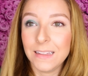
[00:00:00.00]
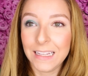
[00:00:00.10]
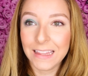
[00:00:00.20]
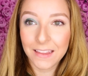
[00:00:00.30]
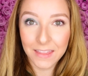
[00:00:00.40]

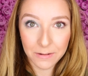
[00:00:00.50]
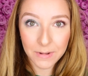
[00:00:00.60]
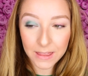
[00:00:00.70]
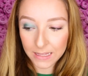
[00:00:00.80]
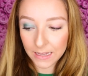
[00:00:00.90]
Like the thing
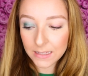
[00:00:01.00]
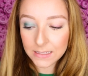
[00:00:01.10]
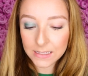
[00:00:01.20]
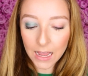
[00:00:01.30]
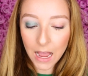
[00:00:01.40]
with
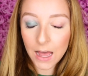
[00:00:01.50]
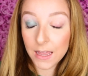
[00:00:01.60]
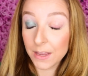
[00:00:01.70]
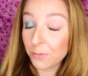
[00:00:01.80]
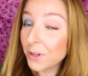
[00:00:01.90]
this,
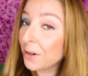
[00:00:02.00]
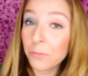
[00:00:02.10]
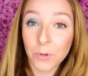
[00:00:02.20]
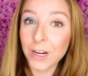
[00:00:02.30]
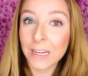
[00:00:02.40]
it wouldn't
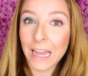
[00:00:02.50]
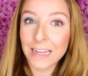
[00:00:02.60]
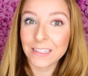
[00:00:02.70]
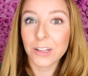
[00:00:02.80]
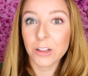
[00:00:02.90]
work
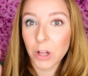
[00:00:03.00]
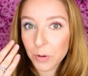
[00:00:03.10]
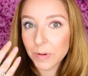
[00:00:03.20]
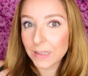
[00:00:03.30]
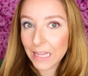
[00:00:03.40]
as a
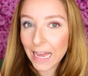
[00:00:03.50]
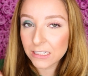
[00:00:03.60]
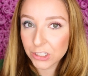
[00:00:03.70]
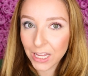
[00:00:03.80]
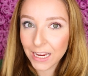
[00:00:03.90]
lower
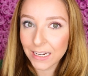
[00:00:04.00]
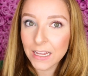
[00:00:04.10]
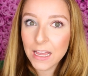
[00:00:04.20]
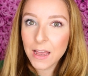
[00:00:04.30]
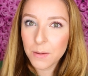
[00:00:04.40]
lash line
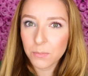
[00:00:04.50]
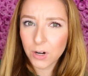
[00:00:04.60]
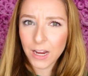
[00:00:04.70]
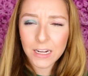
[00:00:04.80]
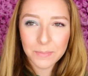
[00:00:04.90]

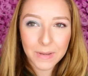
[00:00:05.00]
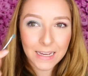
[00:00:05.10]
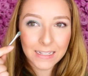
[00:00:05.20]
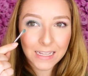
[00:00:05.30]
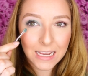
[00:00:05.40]
product
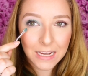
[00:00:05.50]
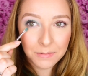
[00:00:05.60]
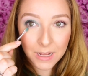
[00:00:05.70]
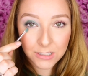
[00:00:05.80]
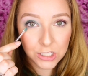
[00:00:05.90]
because
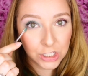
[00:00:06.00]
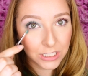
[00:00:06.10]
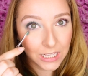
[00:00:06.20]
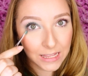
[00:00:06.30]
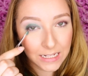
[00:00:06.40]
it's
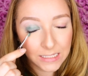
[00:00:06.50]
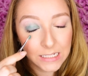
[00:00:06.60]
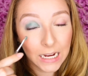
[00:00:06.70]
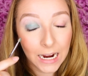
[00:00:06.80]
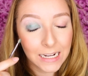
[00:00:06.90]
just like these
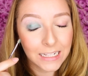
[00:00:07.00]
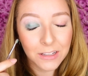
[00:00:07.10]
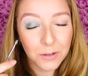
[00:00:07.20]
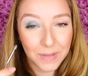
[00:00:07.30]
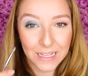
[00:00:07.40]
tiny
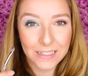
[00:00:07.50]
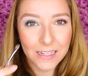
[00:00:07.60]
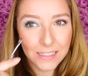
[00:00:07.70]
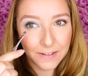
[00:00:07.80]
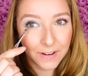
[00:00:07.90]
little
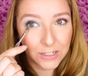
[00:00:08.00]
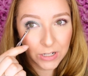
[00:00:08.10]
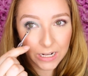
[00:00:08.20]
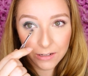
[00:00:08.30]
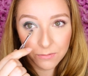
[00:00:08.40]
pieces and if I
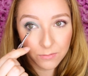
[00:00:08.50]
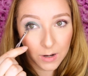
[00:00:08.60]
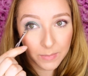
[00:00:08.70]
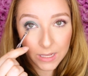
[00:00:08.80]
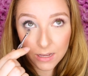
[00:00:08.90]
try like
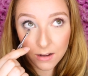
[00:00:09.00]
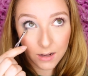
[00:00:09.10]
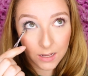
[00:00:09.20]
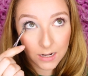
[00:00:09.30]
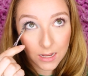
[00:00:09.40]
rubbing it
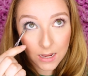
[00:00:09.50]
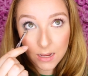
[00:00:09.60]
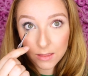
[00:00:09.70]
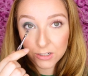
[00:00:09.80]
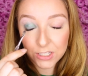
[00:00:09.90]
on,
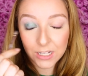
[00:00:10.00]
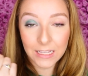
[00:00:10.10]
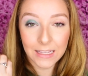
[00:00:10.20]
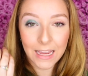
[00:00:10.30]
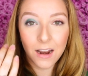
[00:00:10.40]
they're just
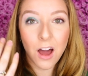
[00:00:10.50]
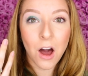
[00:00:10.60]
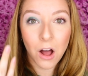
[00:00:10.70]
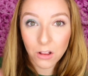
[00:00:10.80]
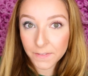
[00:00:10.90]
gonna get
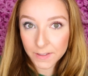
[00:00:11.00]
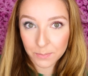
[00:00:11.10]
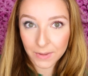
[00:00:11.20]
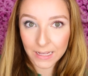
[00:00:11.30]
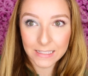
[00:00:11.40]
all over the
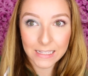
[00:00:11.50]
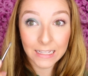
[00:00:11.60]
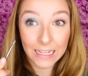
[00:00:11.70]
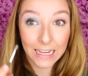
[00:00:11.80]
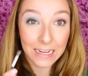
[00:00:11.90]
place
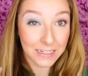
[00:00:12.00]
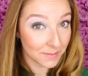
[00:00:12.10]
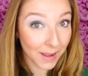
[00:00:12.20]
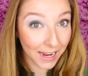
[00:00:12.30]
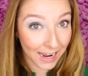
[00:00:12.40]
and like into
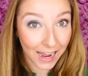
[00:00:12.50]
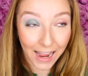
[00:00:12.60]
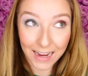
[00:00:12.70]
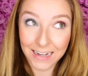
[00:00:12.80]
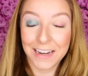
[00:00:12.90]
my
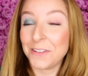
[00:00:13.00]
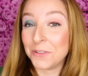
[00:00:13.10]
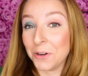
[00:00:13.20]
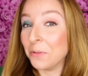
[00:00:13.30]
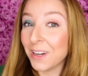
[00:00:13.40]
eye and I don't